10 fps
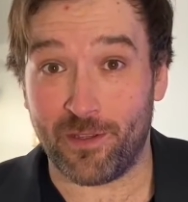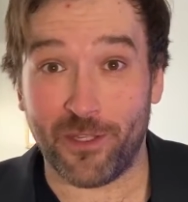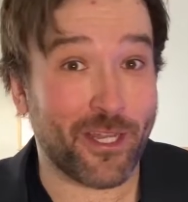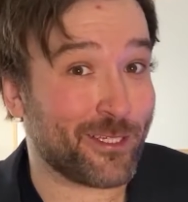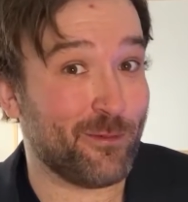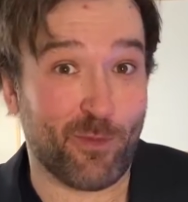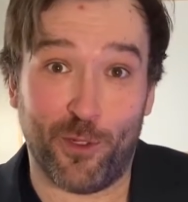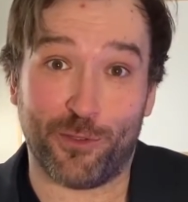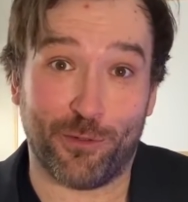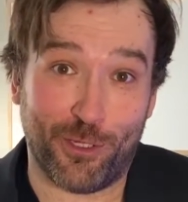The nuts and
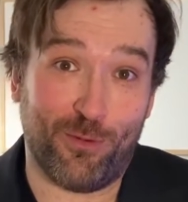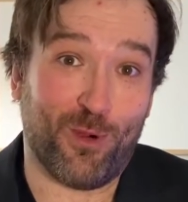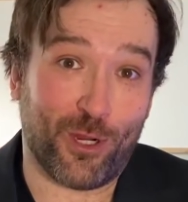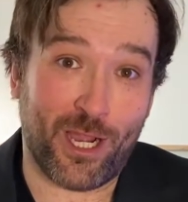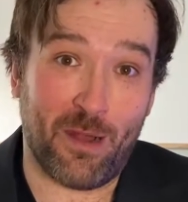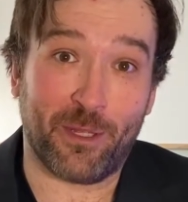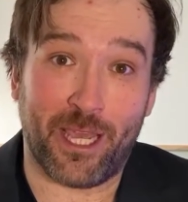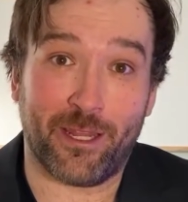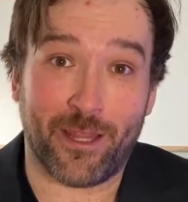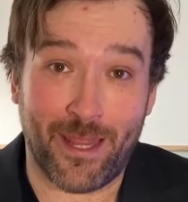bolts are a little more
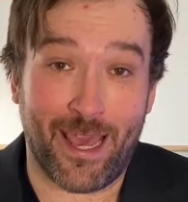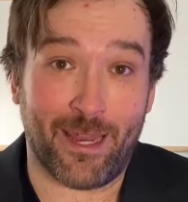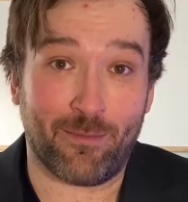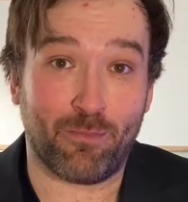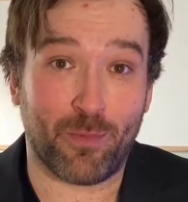complicated than that,